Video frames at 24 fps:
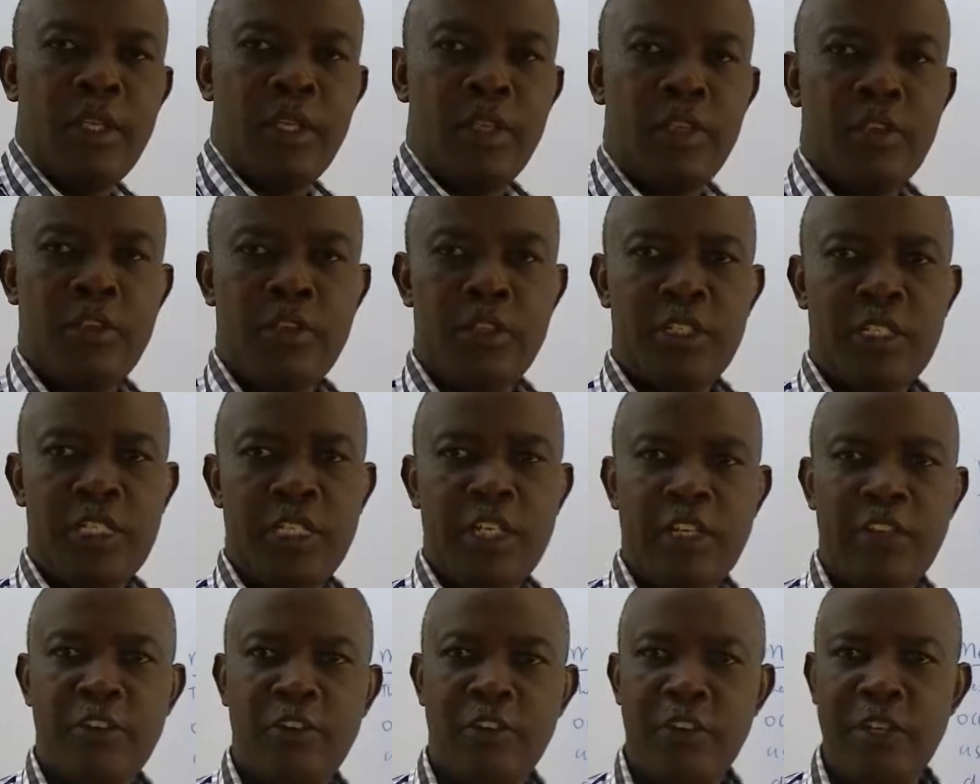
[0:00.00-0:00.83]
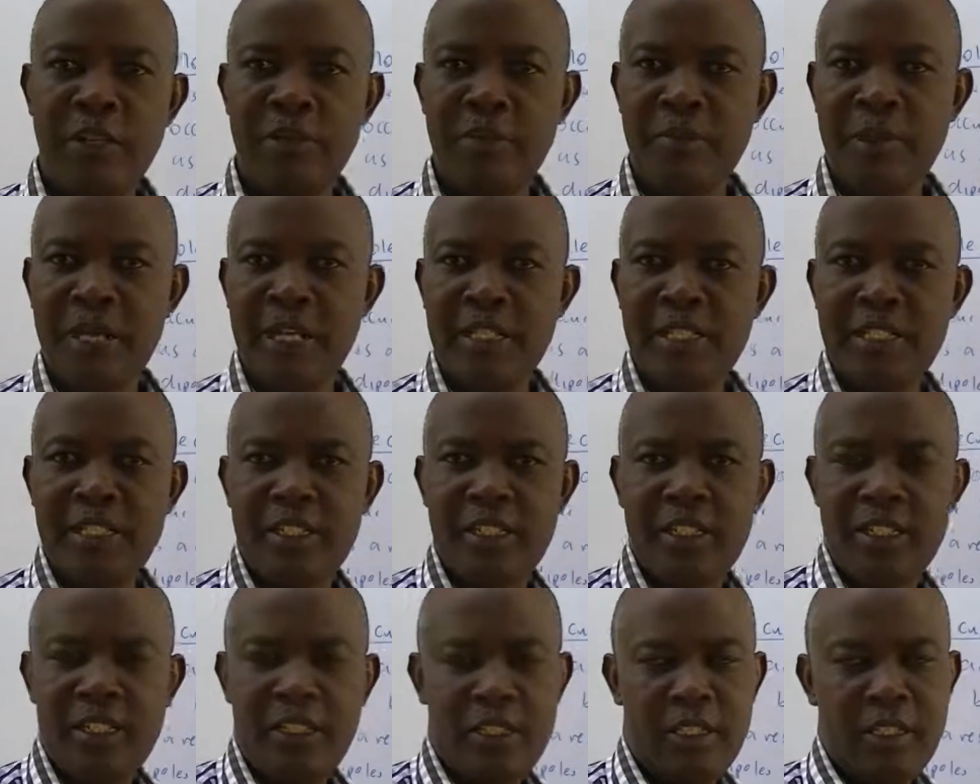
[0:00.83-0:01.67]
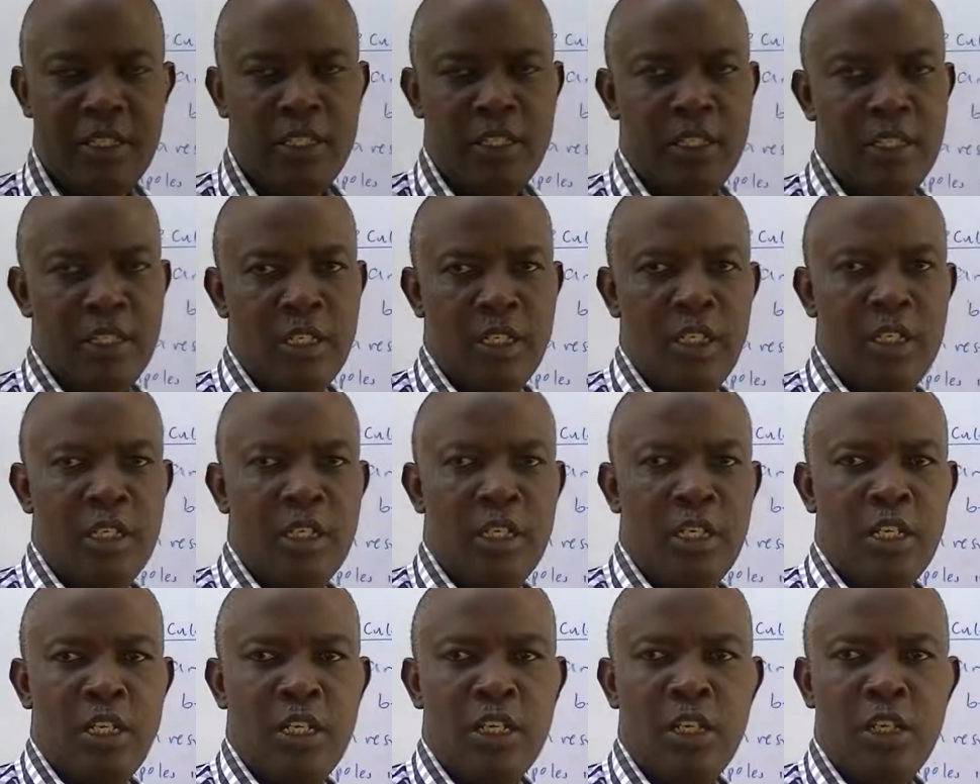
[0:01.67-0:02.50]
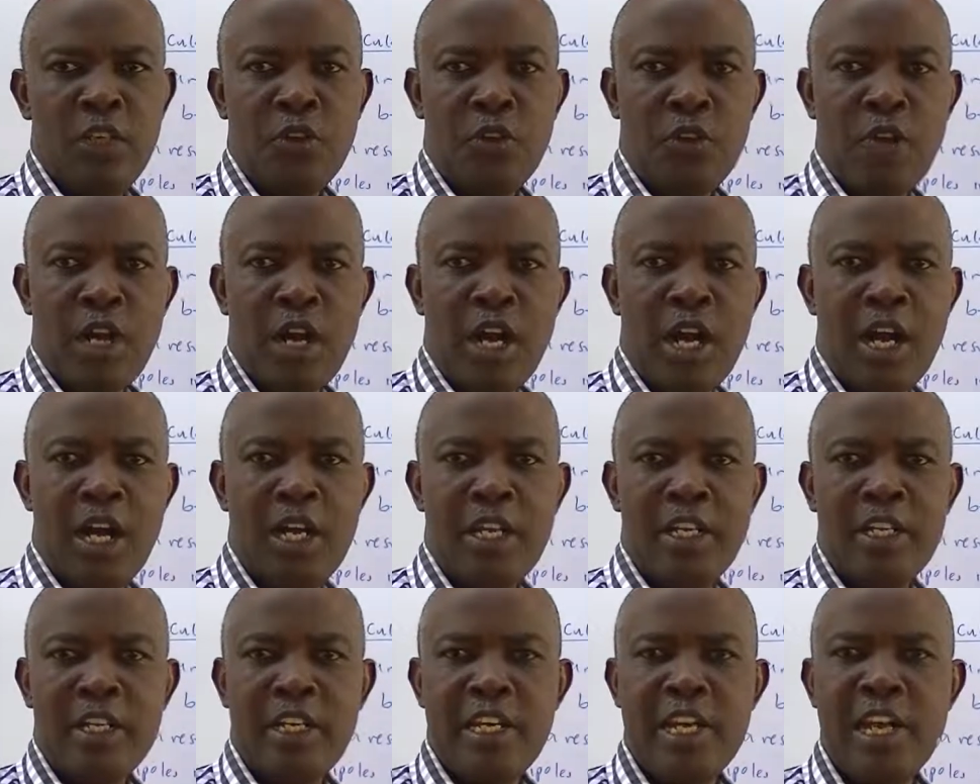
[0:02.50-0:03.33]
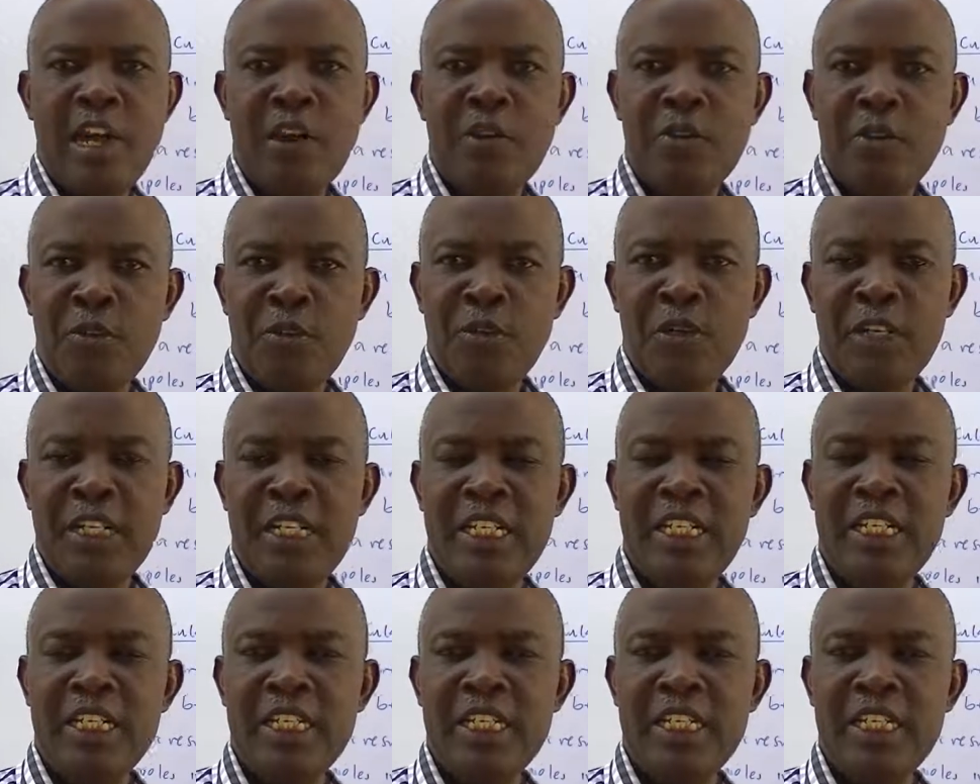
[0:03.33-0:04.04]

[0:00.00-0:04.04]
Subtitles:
So thank you very much. You can download